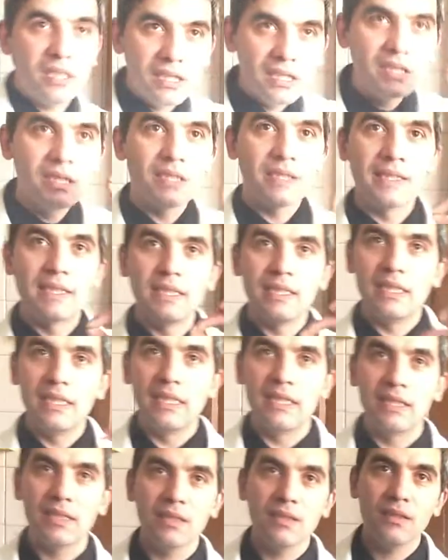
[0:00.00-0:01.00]
into the
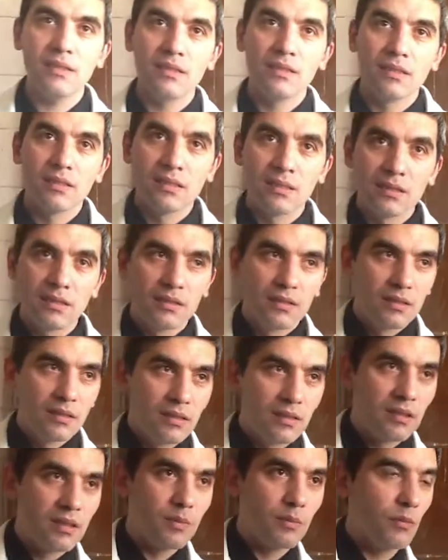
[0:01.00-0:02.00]
needle.
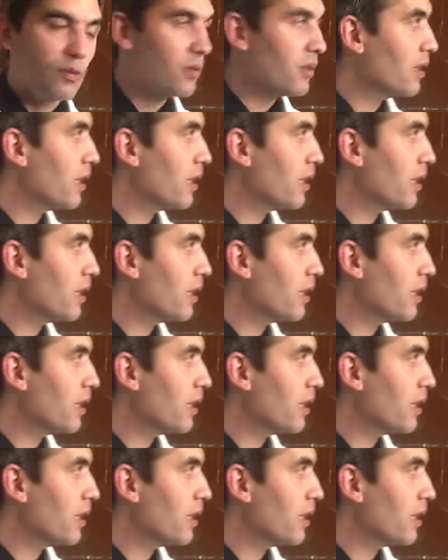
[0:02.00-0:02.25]
A small